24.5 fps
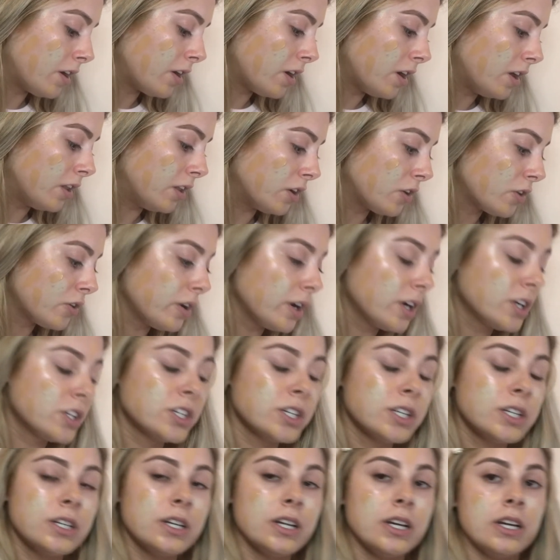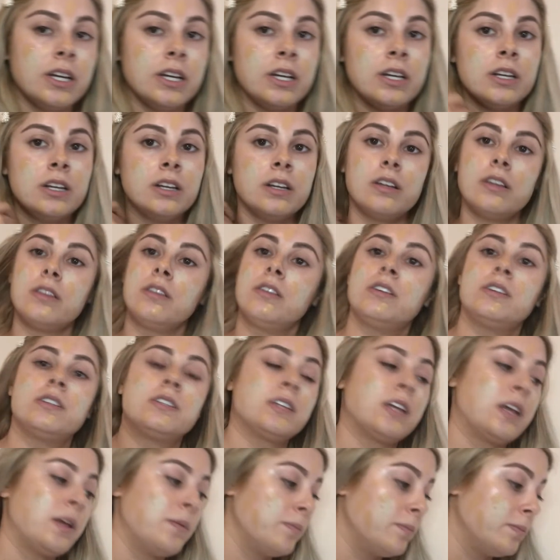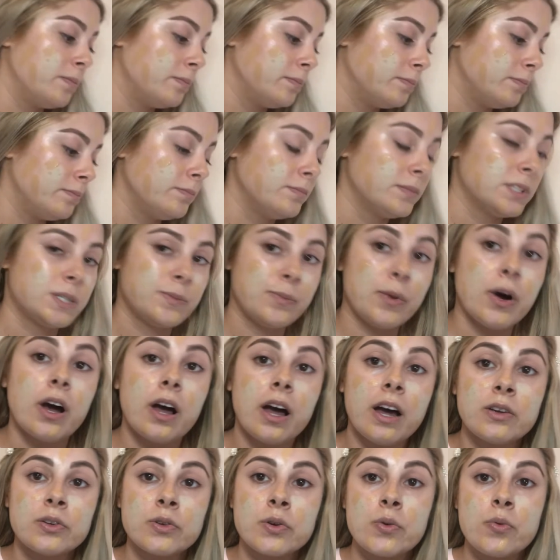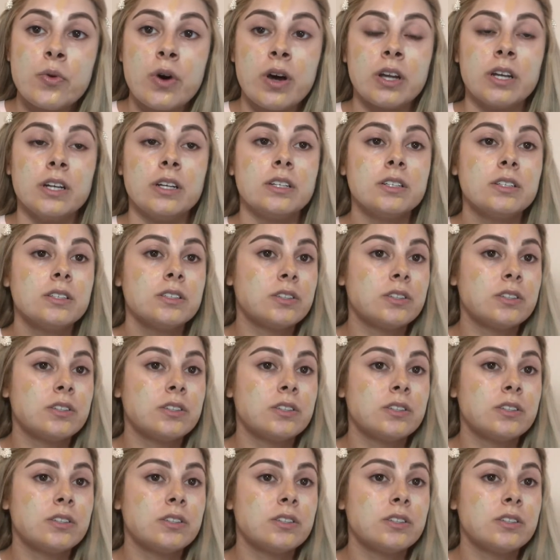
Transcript: color correction in the same spot as we want it.